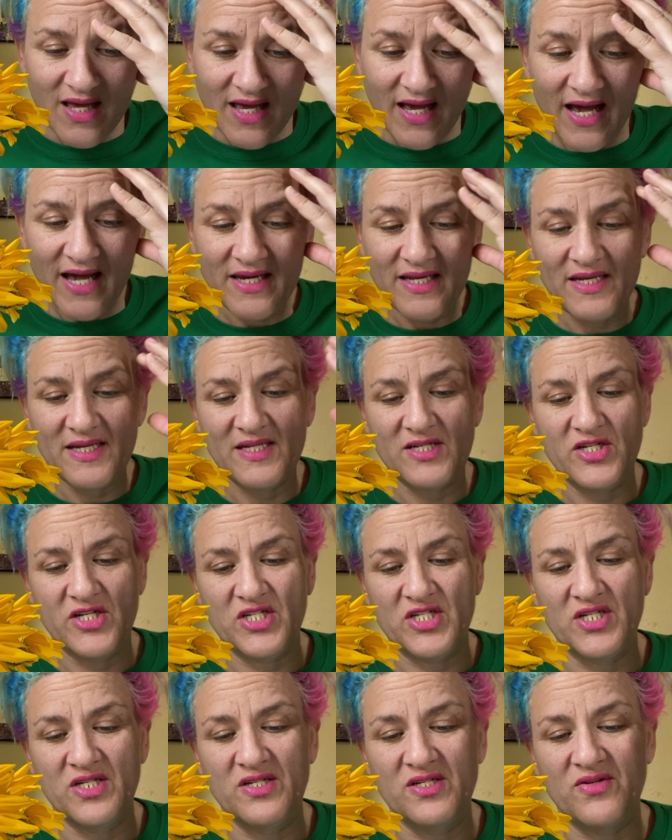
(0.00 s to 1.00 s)
And in
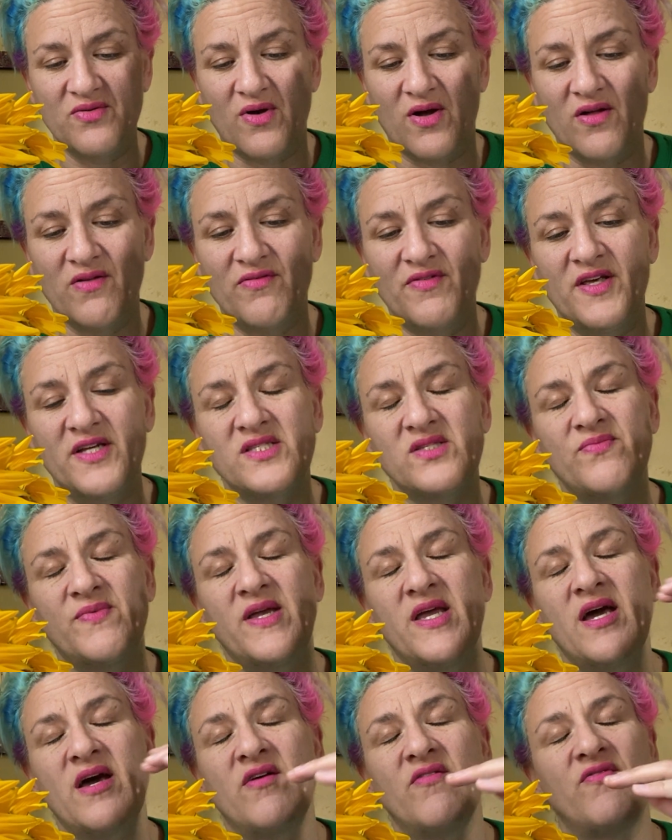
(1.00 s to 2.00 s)
addition to all of this,
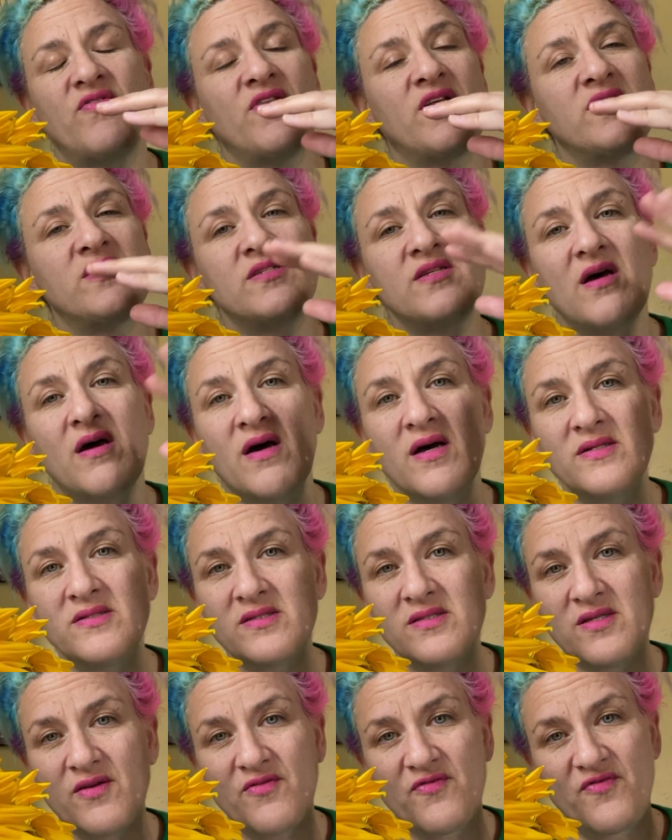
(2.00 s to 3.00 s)
we have the
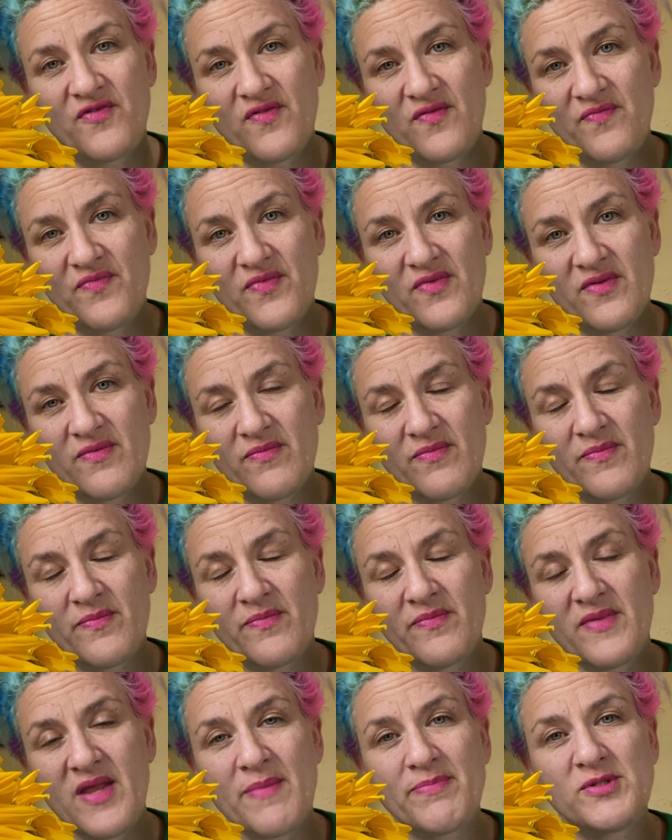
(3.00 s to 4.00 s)
tons of
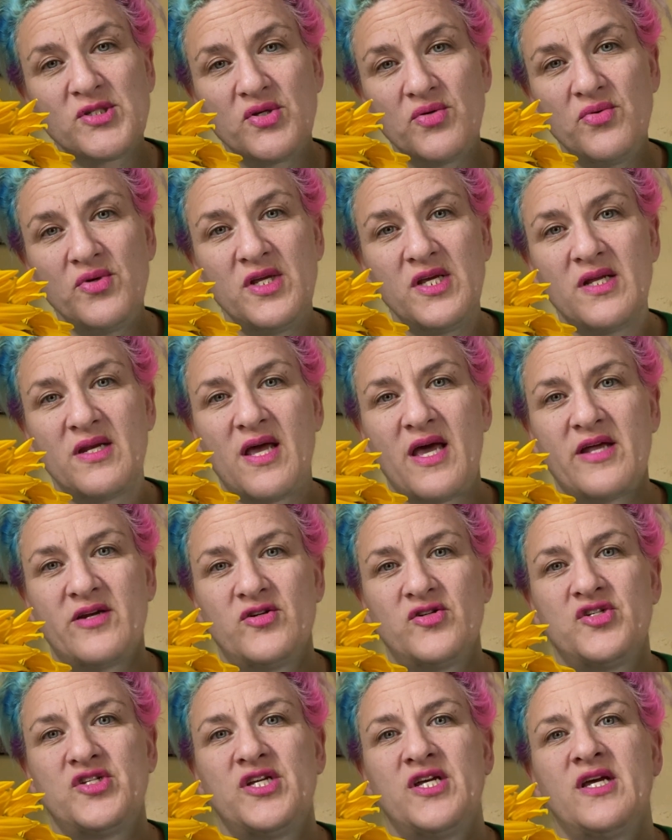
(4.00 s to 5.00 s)
Neptunian
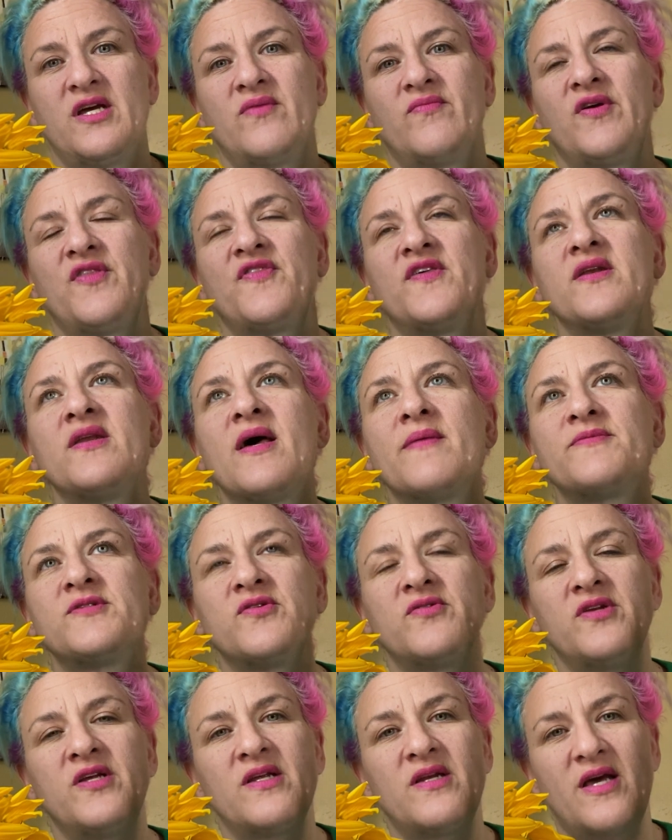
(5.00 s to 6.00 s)
energy. And with the
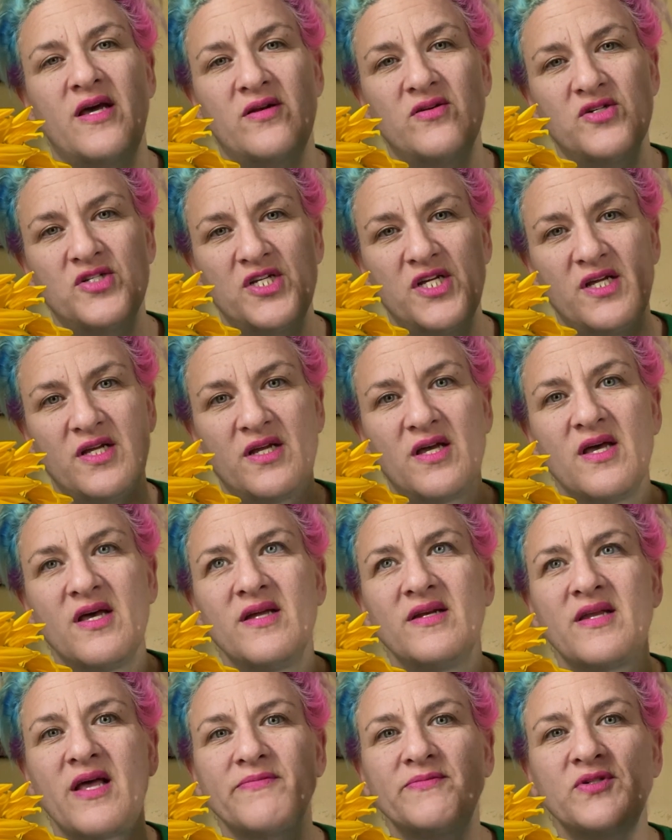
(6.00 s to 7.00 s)
Neptunian energy,
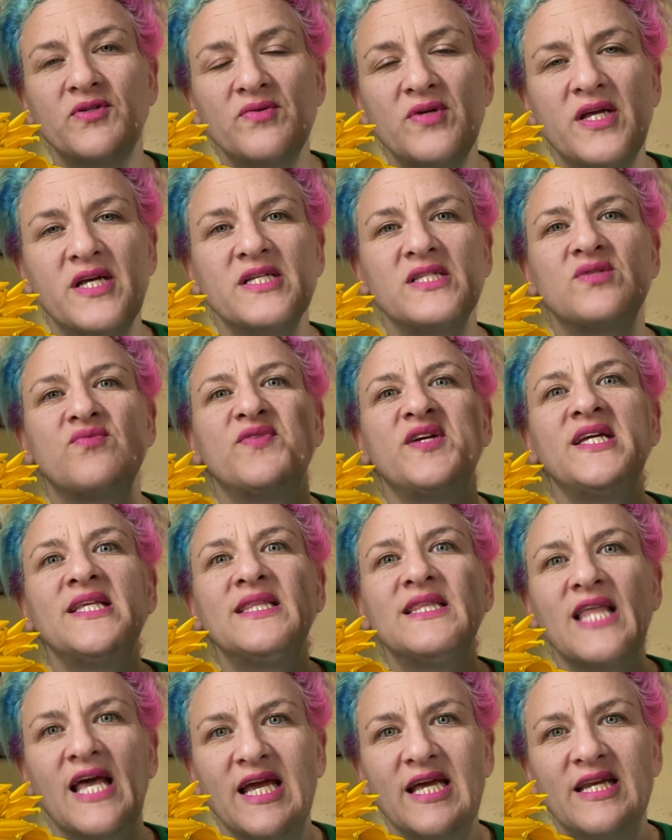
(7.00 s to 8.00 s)
Neptune is
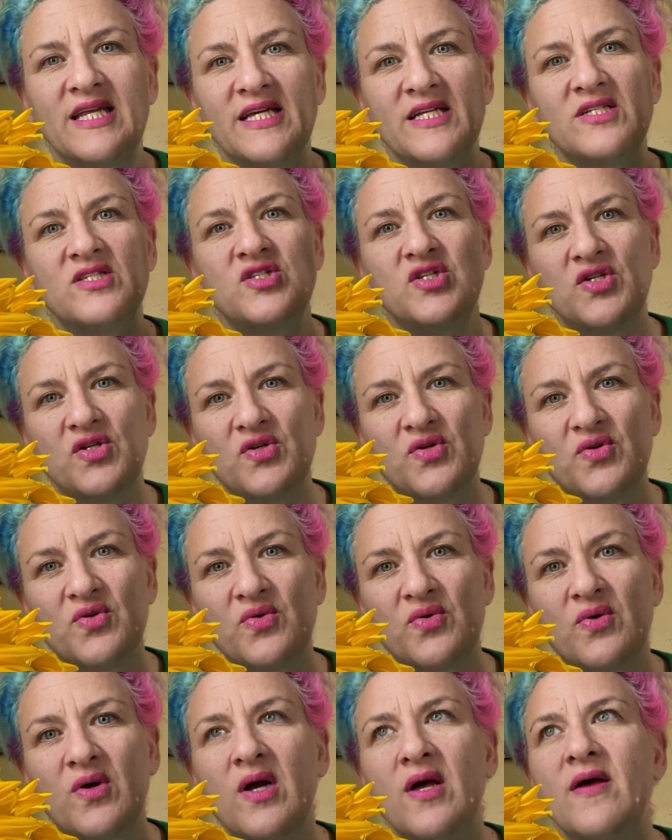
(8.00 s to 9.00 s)
related
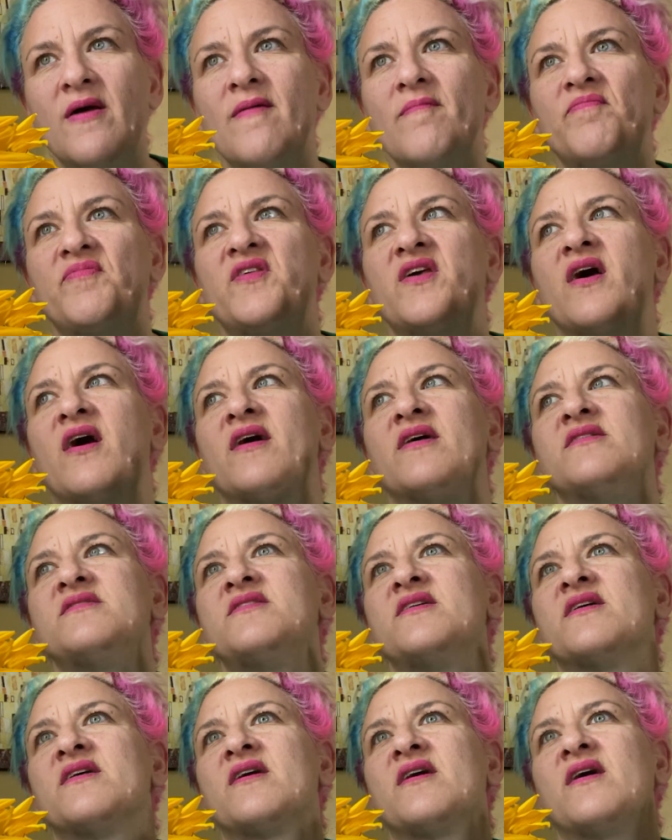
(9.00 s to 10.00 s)
to the
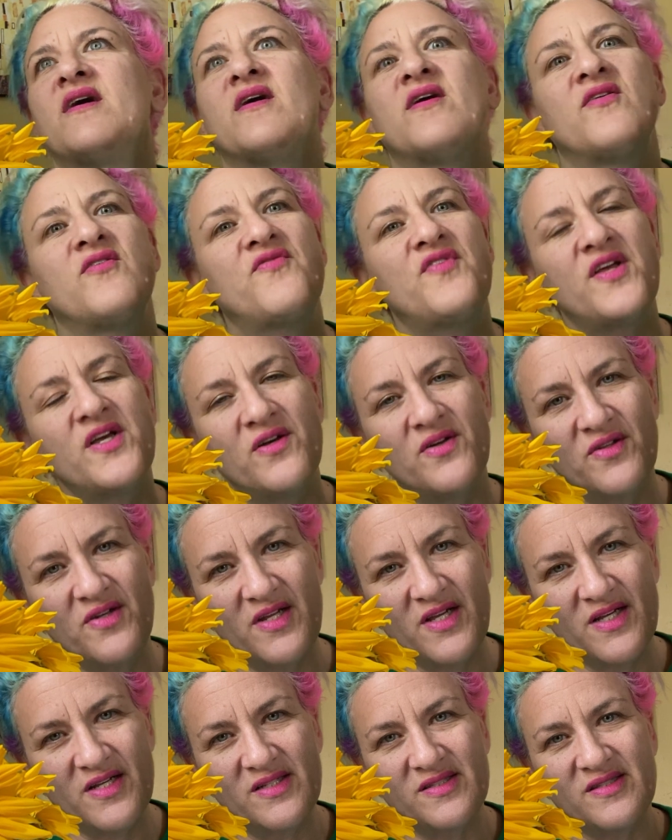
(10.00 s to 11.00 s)
idea of
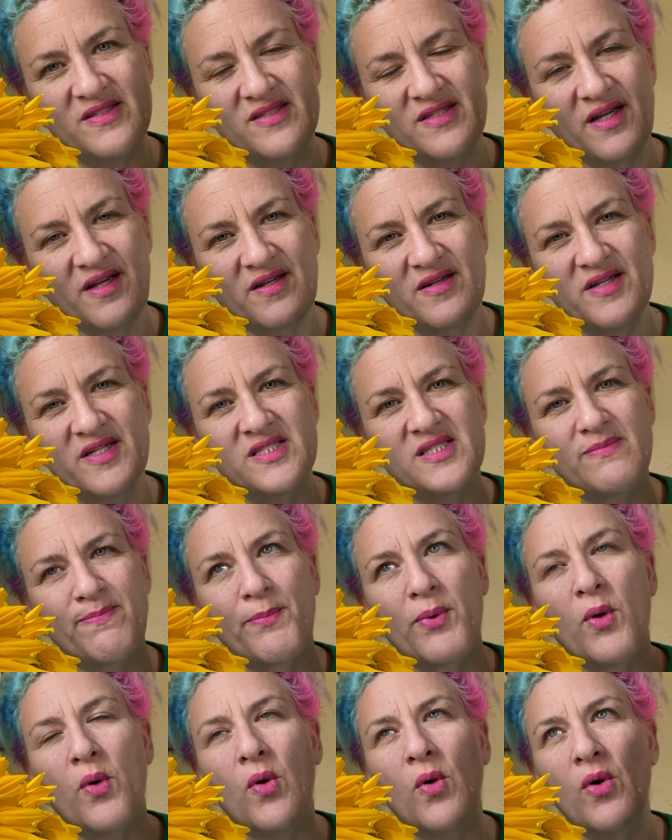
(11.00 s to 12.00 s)
illness, sickness,
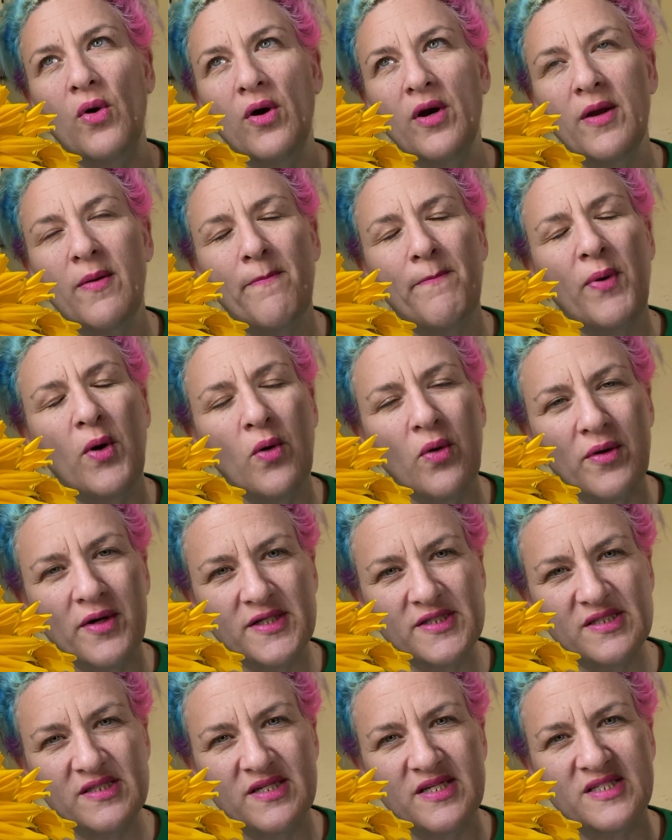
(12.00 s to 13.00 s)

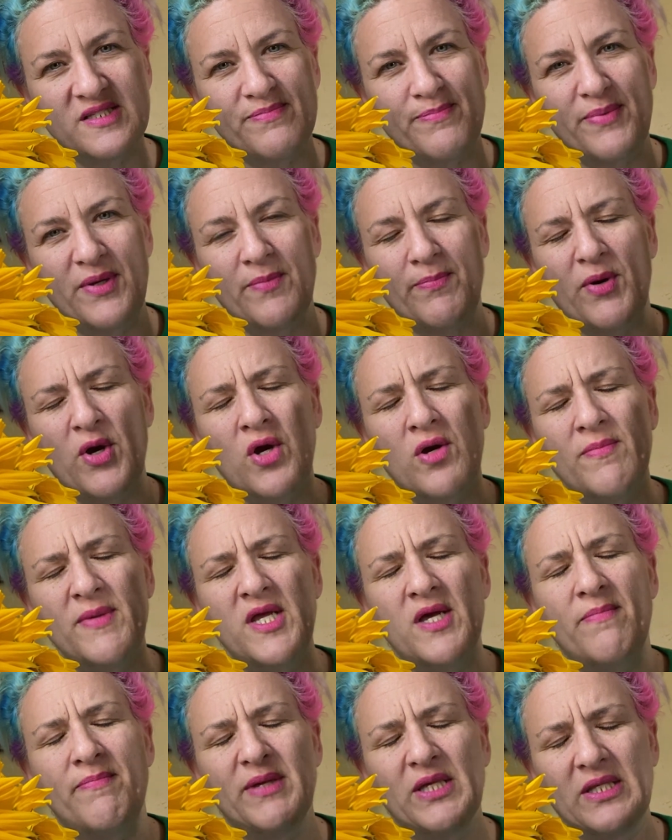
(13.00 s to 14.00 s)
porousness,
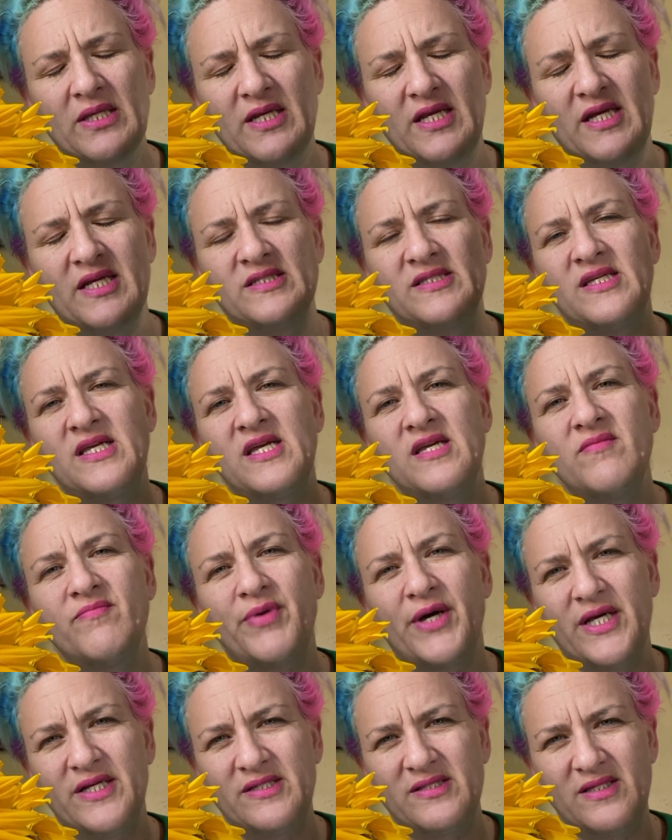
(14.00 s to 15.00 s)
permeability. It's in
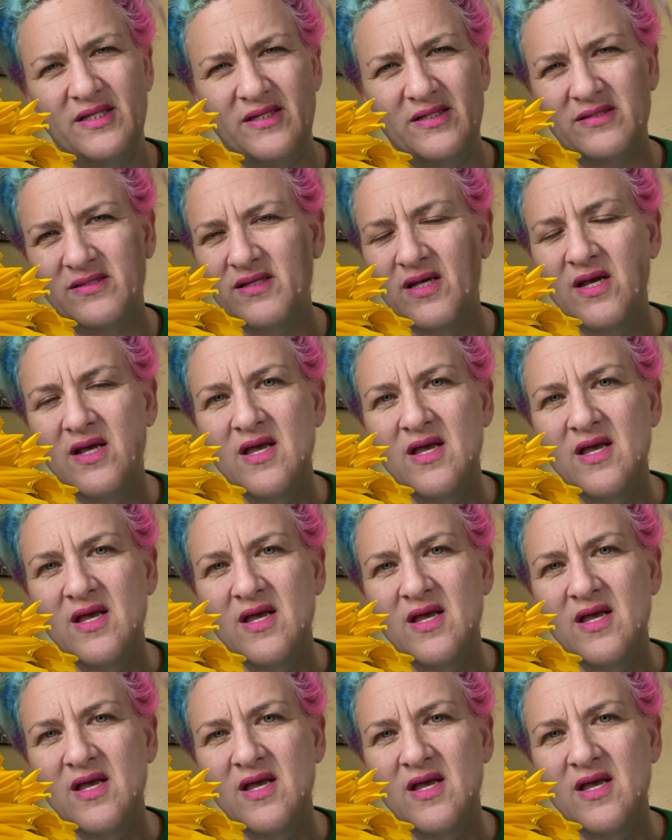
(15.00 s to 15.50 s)
Pisces.